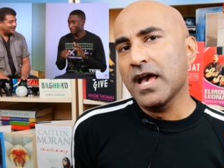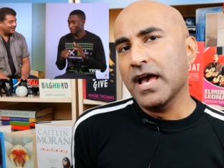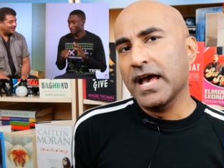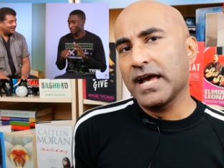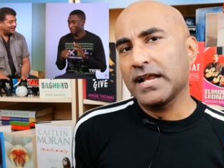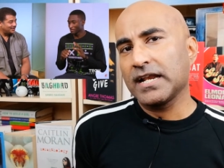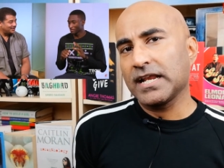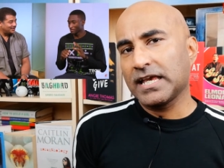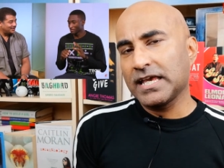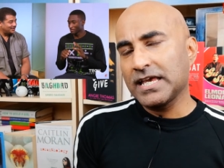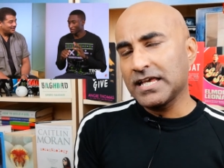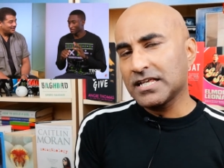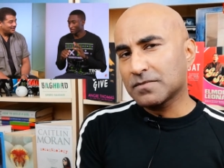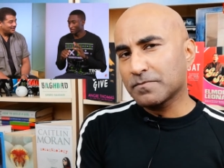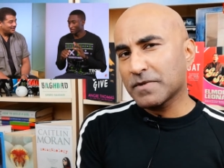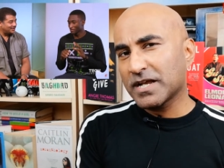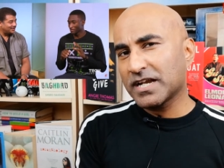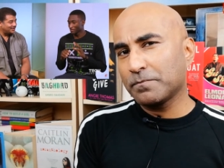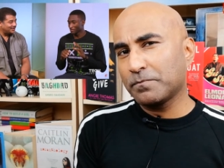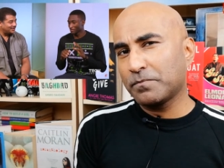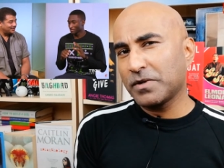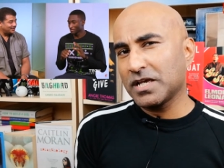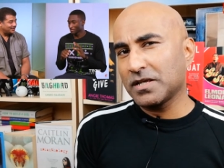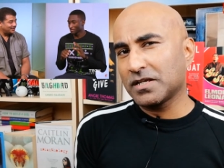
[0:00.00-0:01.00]
And he's made
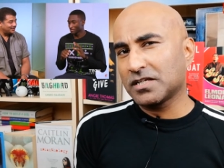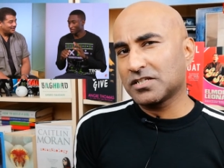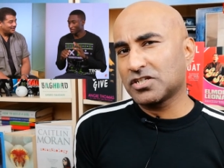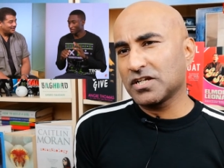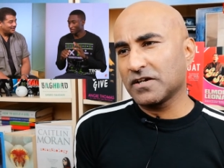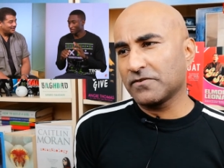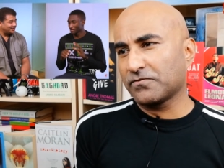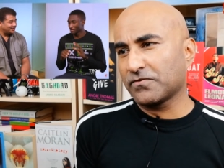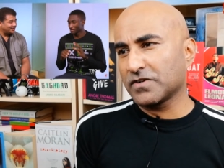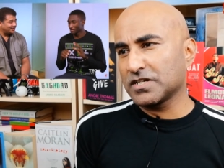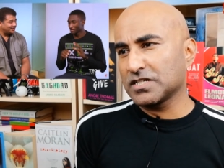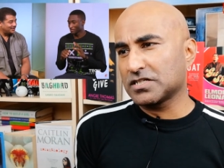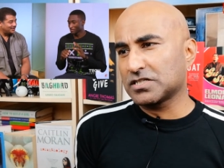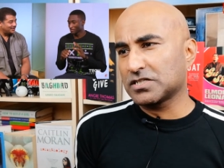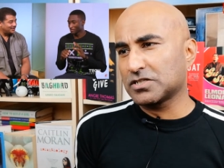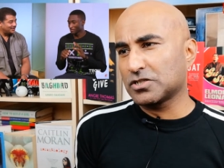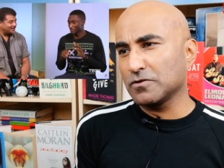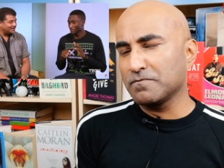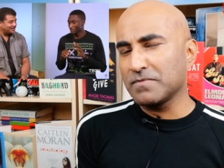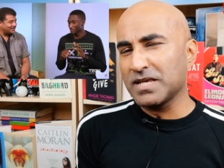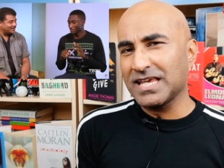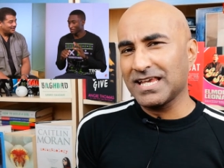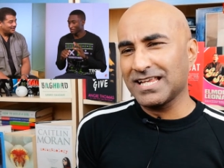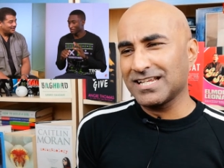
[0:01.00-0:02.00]
a big difference to
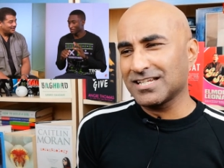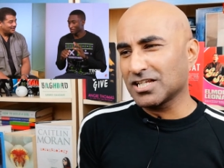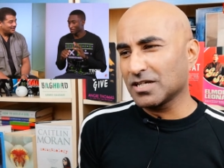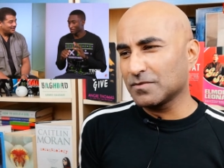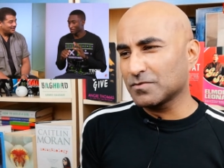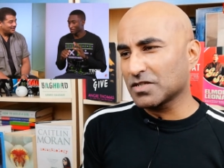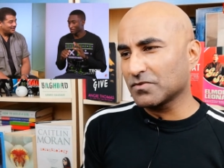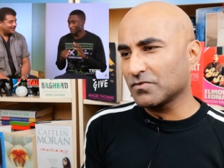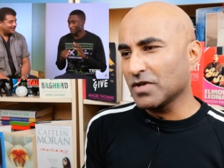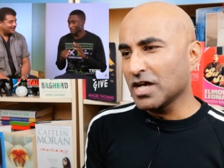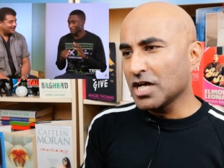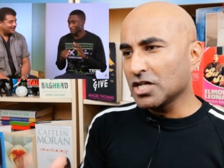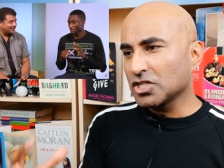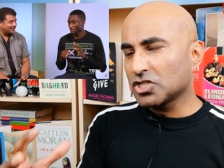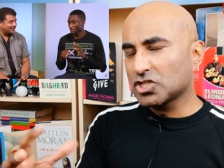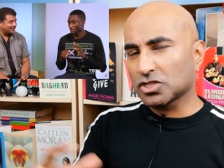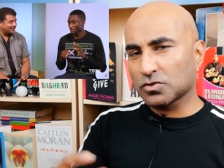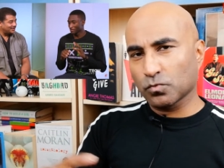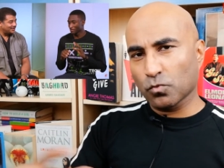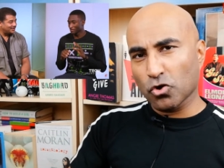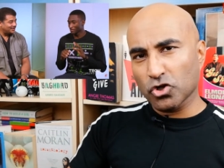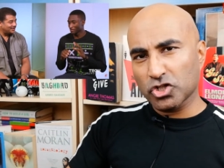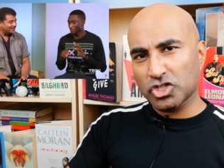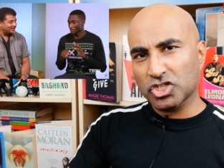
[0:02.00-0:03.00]
me in terms of
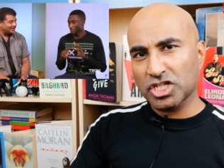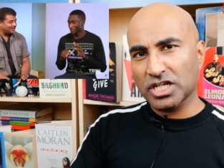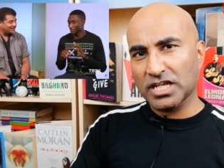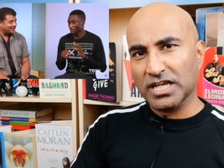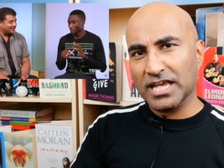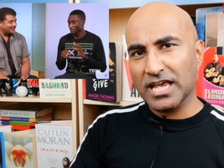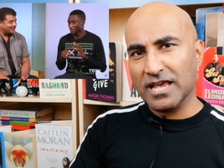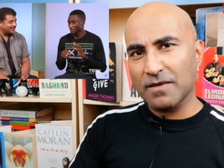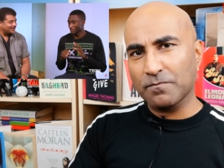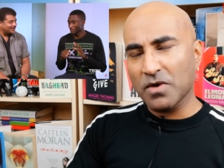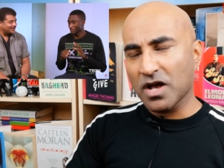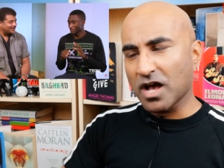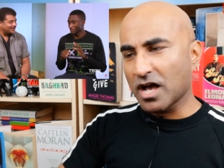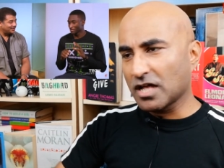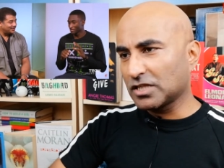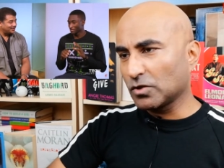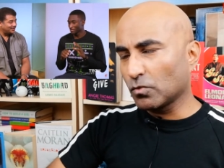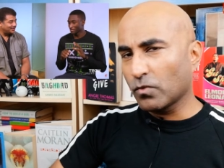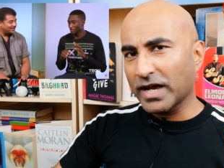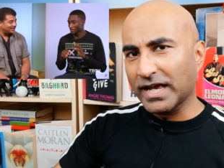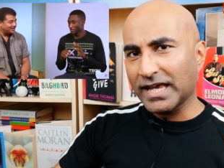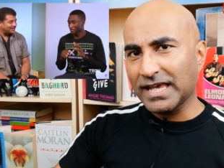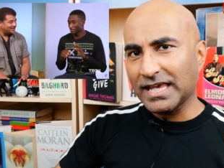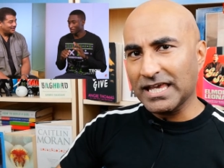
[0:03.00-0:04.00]
just watching him, the
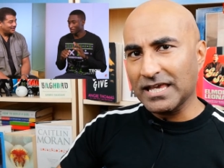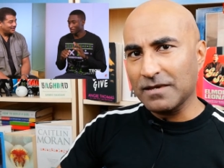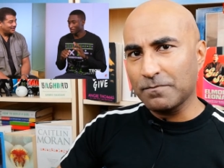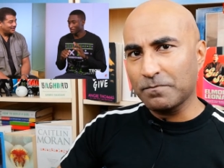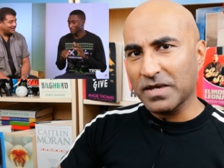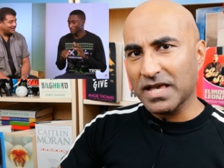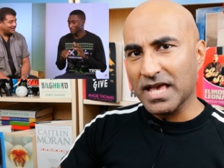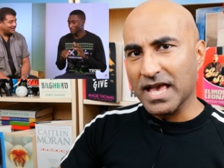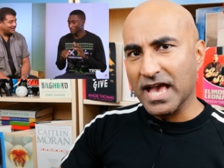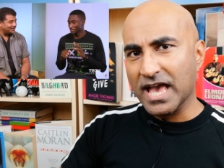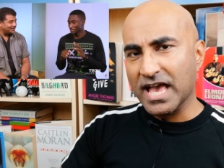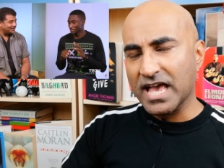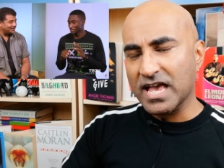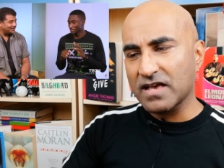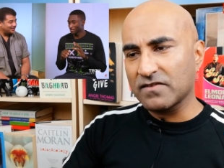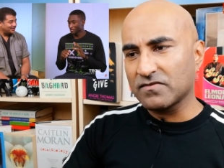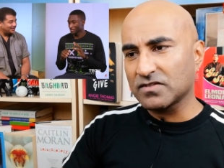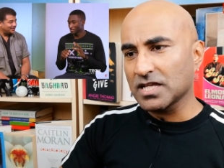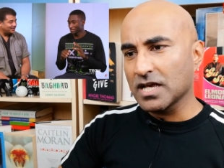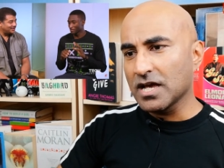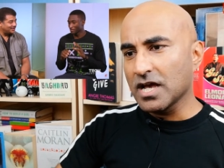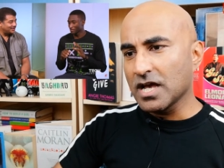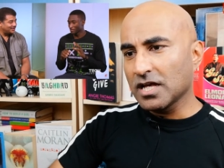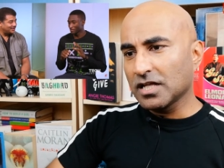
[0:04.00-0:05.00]
way he
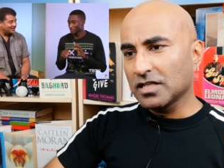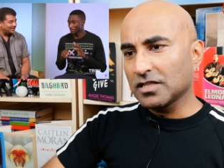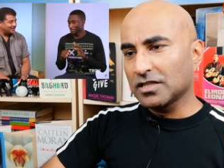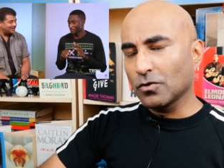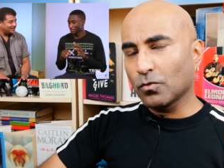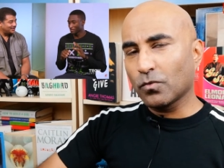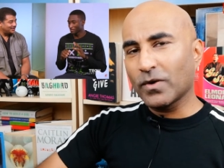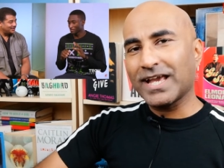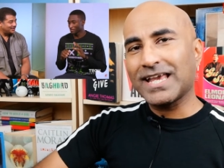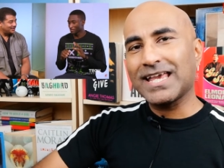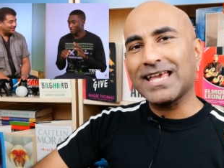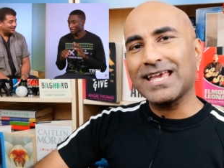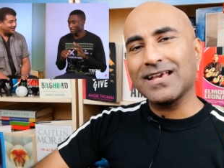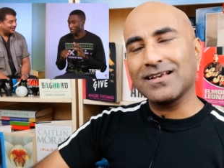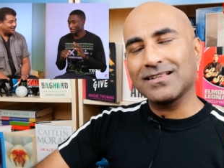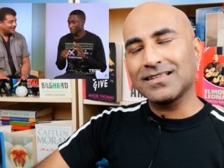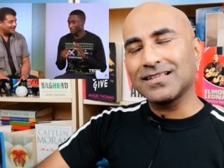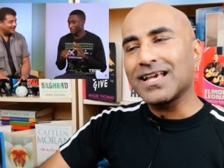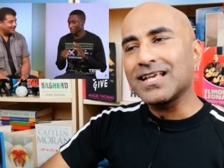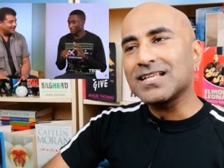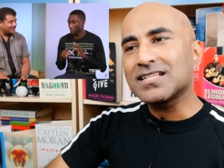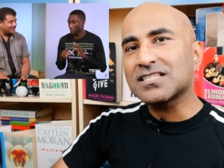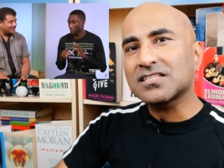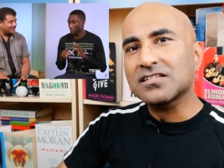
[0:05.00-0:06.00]
behaves, the way
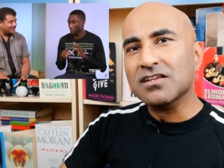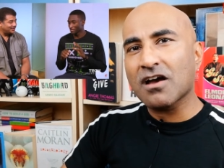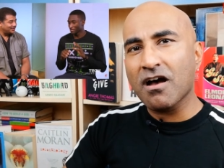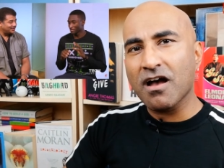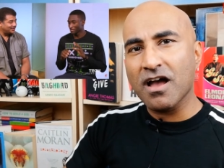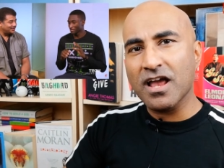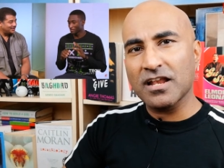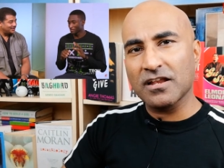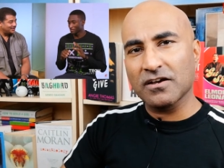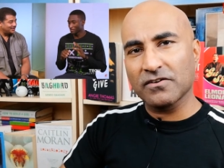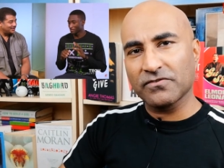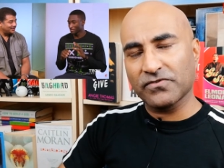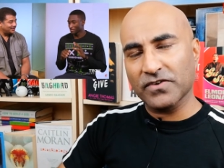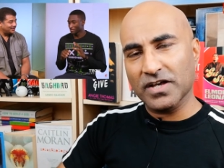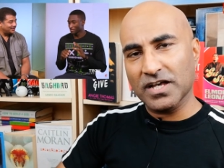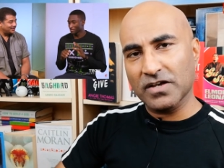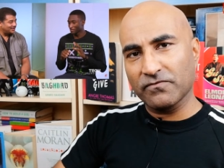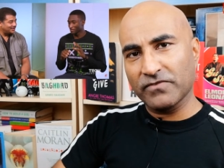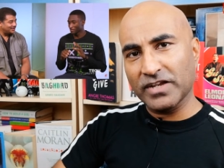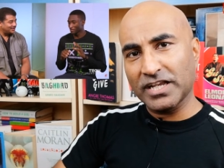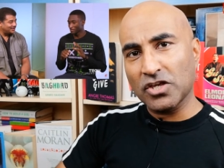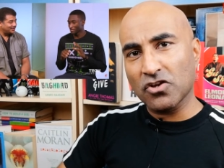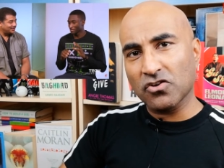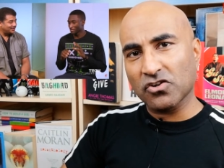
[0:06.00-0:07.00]
his style of
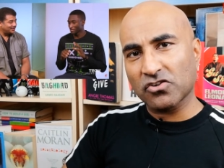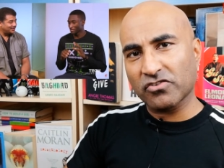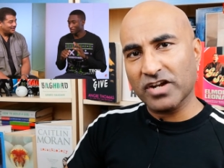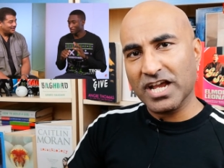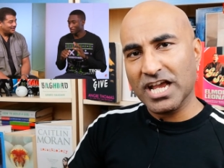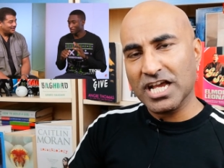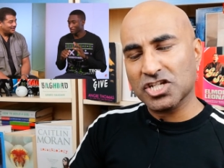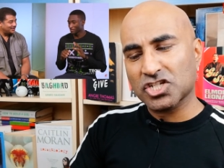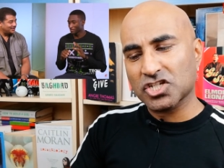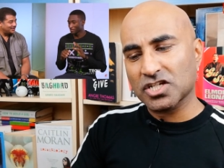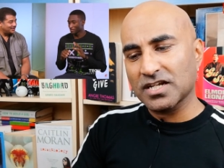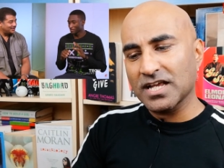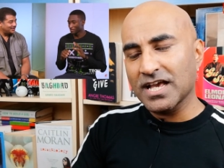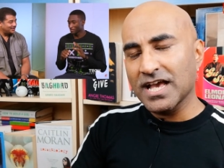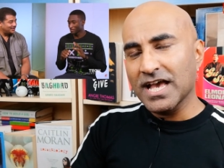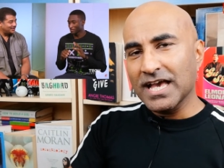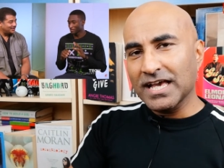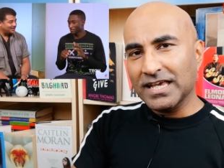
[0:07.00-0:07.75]
video creation.